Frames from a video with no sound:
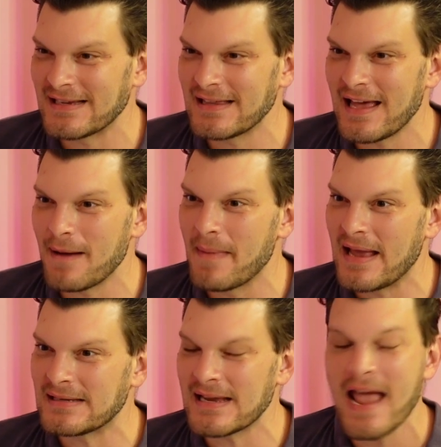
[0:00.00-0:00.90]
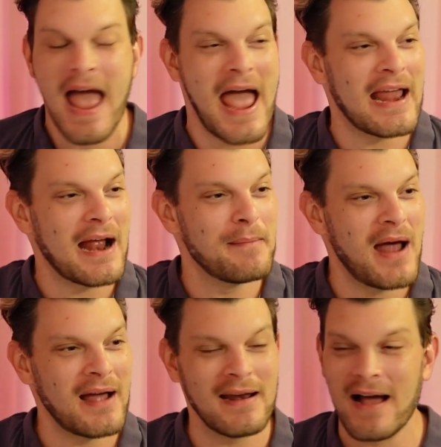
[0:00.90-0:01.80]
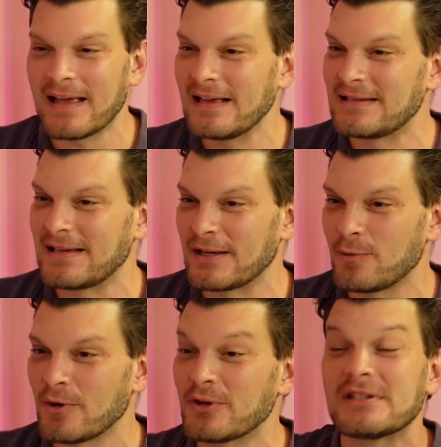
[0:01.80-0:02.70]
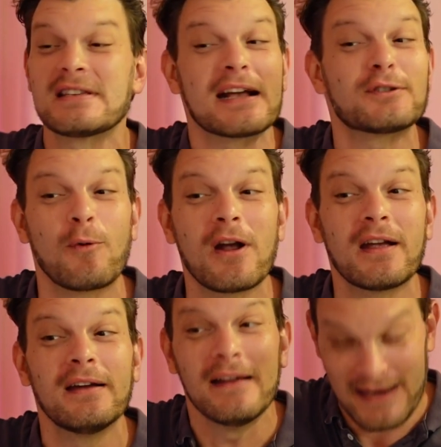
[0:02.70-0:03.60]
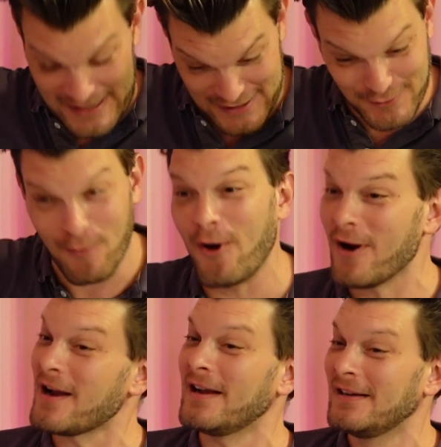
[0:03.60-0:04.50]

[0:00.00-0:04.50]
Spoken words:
Isn't that amazing? And I'm not knocking sex workers. Sex work is work.